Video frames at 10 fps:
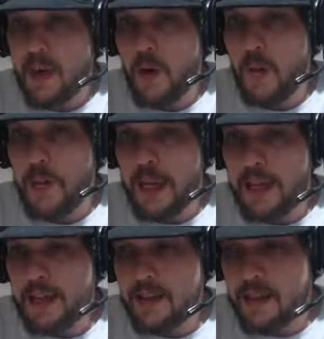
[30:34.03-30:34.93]

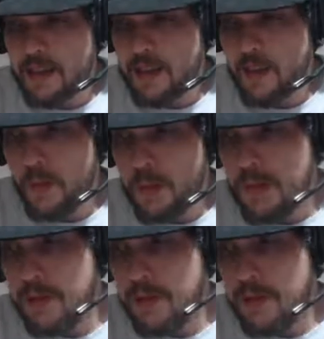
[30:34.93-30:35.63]
Omega to get the win.